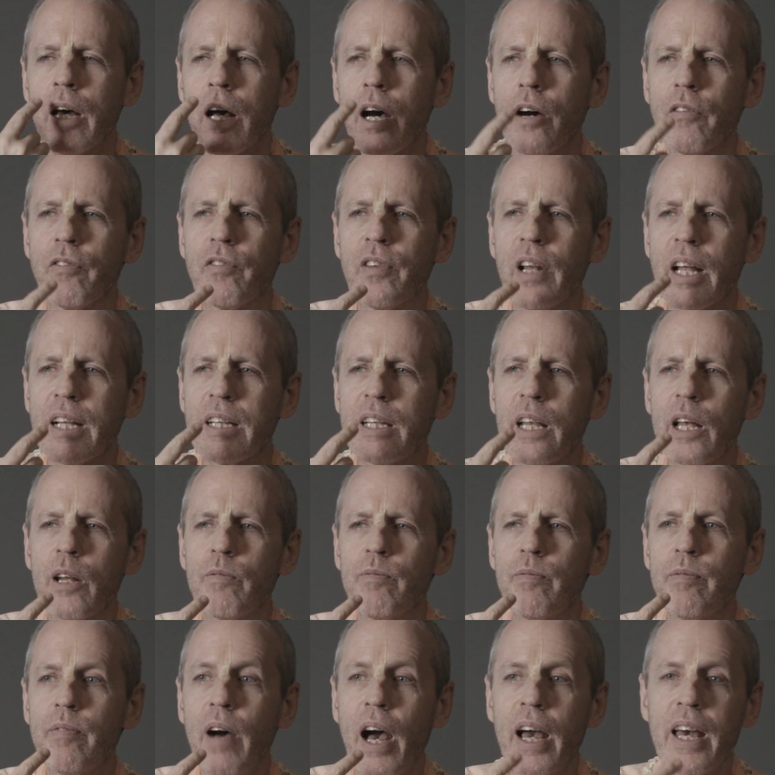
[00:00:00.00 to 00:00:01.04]

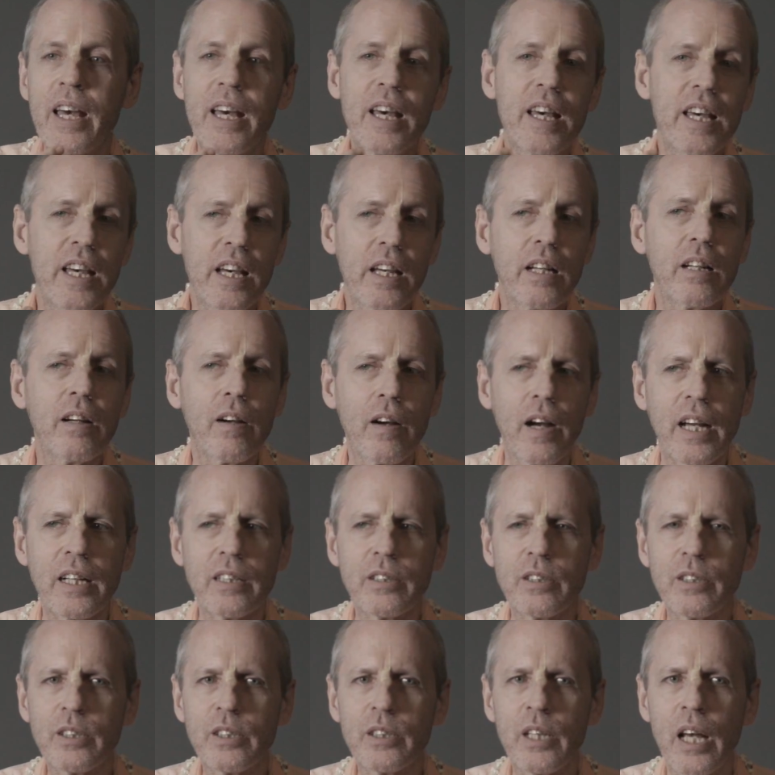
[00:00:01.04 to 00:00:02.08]
afflicted by
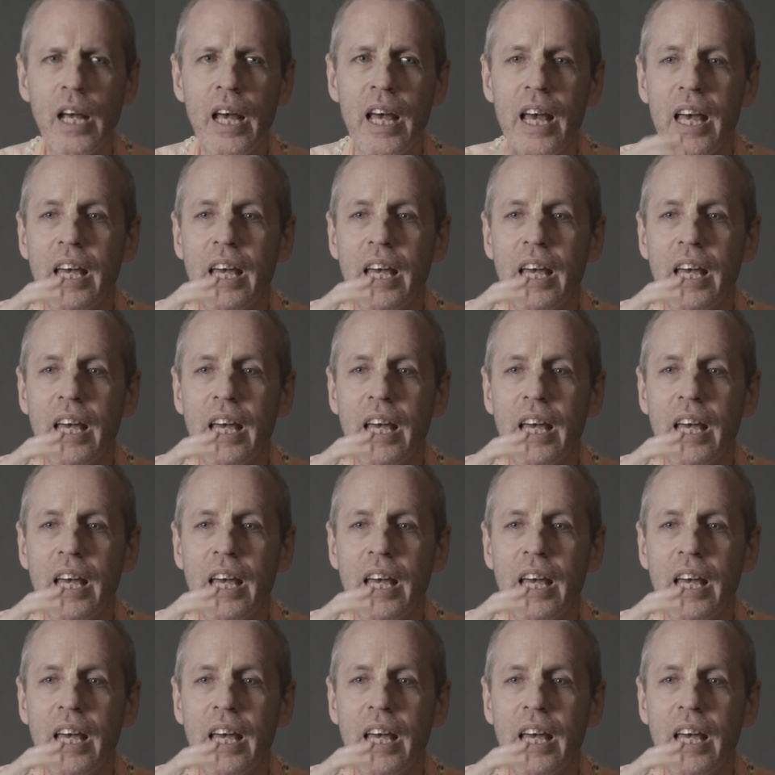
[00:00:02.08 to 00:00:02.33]
ignorance,